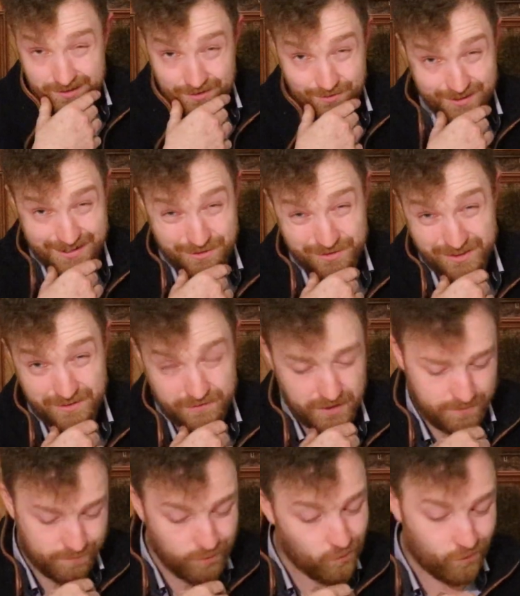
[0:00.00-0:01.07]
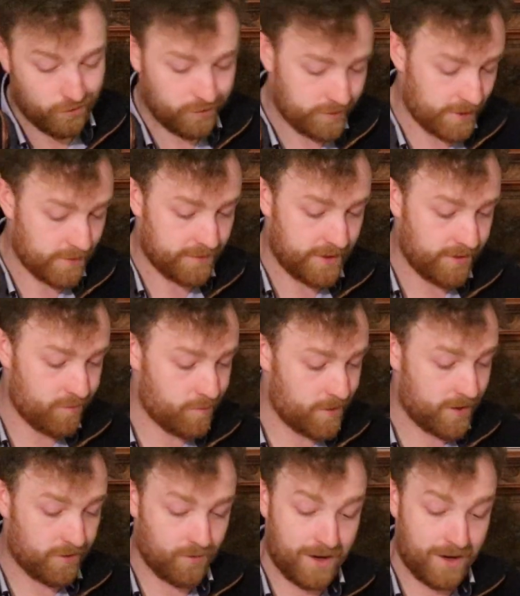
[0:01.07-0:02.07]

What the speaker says: well, that was in a very poor state, it's still repaired.